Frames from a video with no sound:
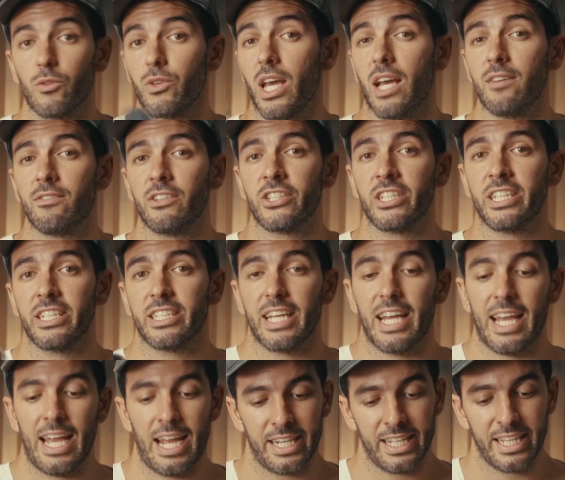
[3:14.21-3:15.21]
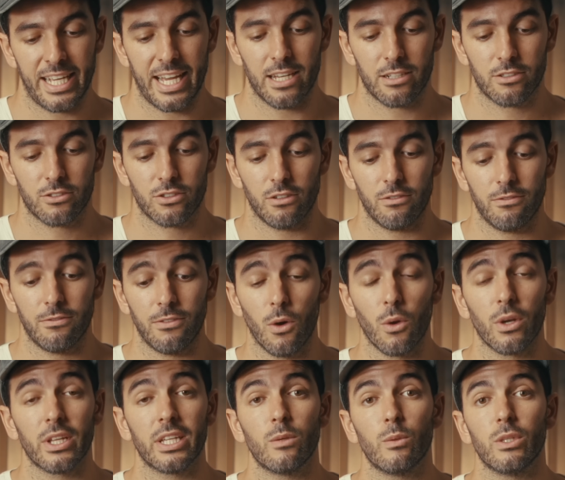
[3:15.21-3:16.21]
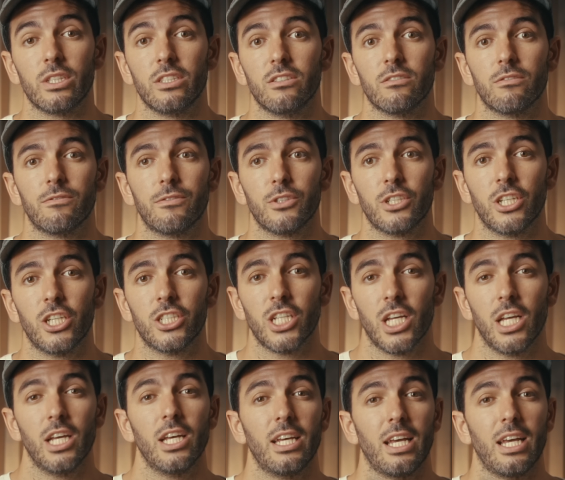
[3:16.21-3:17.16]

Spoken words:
if you ever need any extra Foley within your footage